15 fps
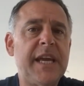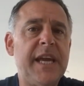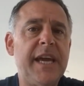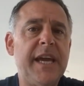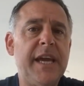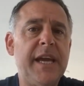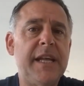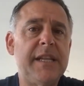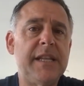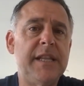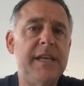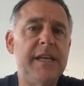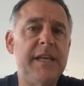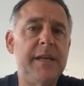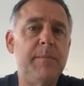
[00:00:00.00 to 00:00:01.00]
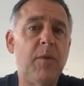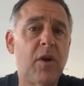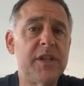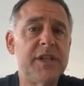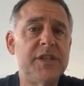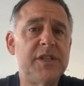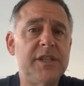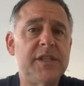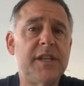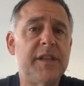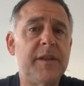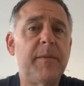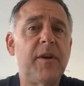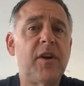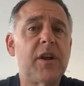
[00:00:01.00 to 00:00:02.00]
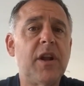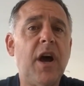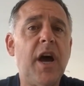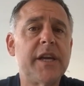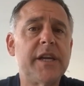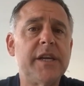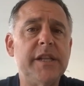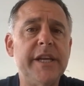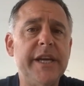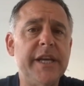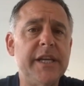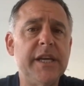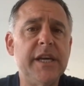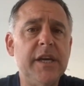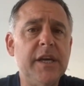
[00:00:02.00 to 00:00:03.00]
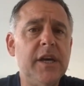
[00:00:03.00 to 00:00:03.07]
and the Marley season in the American Hockey League,